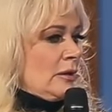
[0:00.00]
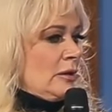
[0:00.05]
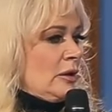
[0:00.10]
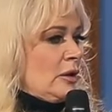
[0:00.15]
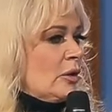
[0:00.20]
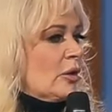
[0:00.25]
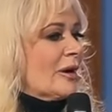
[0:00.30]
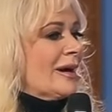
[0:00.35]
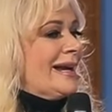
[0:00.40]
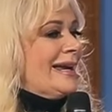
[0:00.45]

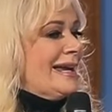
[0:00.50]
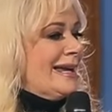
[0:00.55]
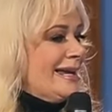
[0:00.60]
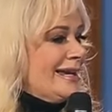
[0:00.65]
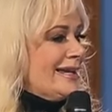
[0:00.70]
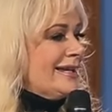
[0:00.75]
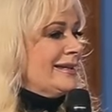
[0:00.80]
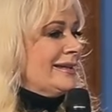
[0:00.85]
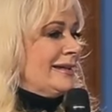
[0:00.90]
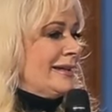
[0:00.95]
You are
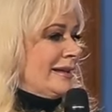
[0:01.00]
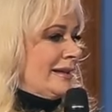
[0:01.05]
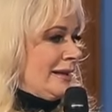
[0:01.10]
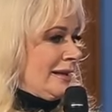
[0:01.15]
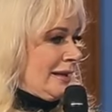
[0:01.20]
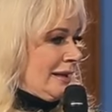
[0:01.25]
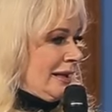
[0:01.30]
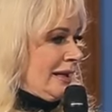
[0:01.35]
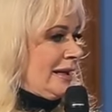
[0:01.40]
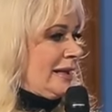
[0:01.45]
hidden
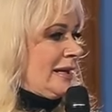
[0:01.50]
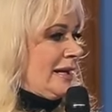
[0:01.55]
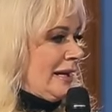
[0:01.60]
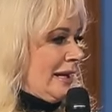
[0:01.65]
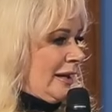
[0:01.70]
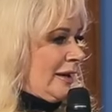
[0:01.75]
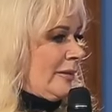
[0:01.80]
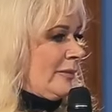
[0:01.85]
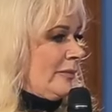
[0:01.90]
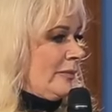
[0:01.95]
in
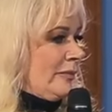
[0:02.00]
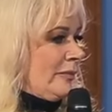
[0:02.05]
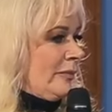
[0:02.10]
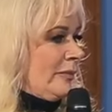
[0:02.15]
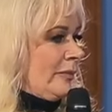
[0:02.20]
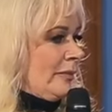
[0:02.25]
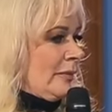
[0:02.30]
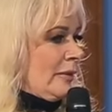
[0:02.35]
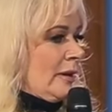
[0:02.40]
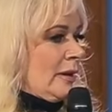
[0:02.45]
Him.
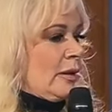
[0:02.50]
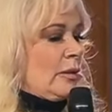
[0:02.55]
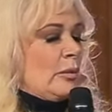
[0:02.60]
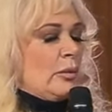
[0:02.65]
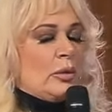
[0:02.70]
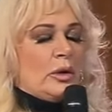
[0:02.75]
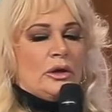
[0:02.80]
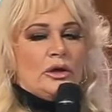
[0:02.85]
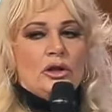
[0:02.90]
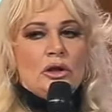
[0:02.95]

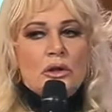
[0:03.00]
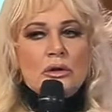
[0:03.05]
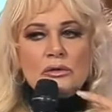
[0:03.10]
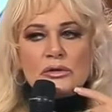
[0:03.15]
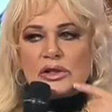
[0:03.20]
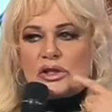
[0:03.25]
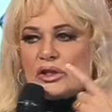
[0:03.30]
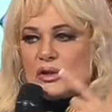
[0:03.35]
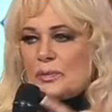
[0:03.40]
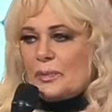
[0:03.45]
When
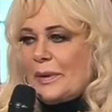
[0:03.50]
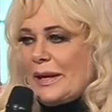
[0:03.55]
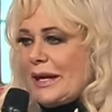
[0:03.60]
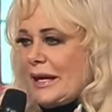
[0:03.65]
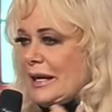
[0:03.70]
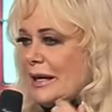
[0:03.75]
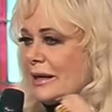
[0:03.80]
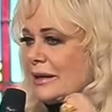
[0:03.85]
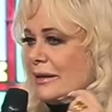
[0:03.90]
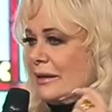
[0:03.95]
you
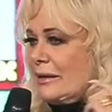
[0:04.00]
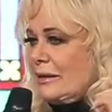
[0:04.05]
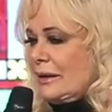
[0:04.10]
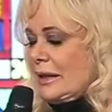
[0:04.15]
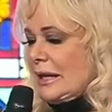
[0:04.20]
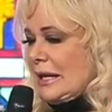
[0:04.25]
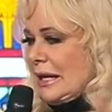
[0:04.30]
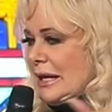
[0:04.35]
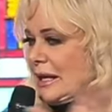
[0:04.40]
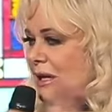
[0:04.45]
speak,
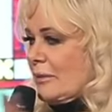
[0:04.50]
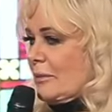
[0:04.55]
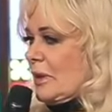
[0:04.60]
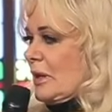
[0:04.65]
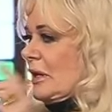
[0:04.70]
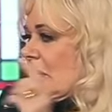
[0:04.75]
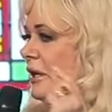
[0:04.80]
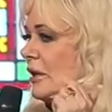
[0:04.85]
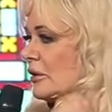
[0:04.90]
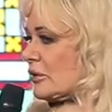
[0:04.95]
the
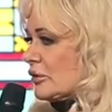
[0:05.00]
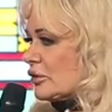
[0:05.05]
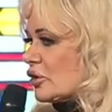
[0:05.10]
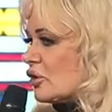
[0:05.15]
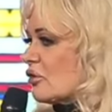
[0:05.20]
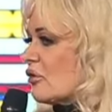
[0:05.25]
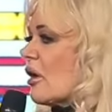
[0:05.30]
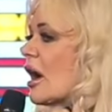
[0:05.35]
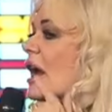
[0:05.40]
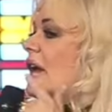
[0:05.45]
enemy hears
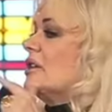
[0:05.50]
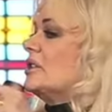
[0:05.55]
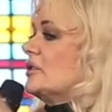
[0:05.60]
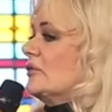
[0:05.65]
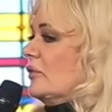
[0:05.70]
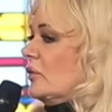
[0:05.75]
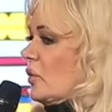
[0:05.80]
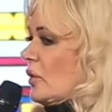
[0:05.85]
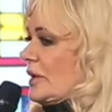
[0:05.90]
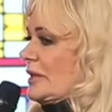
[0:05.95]

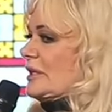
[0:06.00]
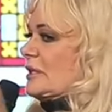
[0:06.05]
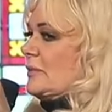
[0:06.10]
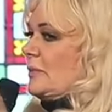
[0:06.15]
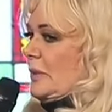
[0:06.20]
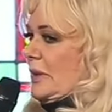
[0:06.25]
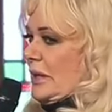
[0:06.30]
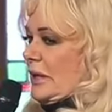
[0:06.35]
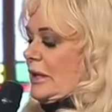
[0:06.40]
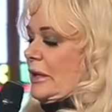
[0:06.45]
Christ's voice
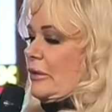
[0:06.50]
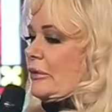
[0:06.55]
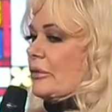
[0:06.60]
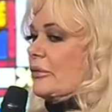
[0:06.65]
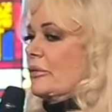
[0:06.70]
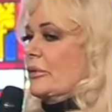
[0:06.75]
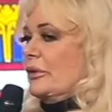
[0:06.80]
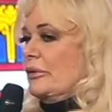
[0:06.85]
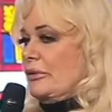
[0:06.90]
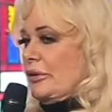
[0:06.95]
speaking
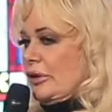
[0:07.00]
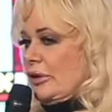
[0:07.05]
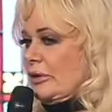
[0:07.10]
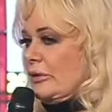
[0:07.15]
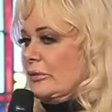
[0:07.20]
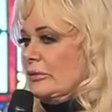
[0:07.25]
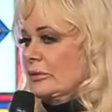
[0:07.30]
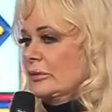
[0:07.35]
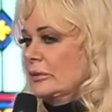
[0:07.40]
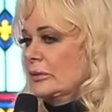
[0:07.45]
through
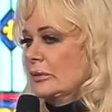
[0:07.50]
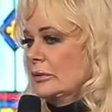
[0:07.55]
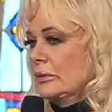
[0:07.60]
you.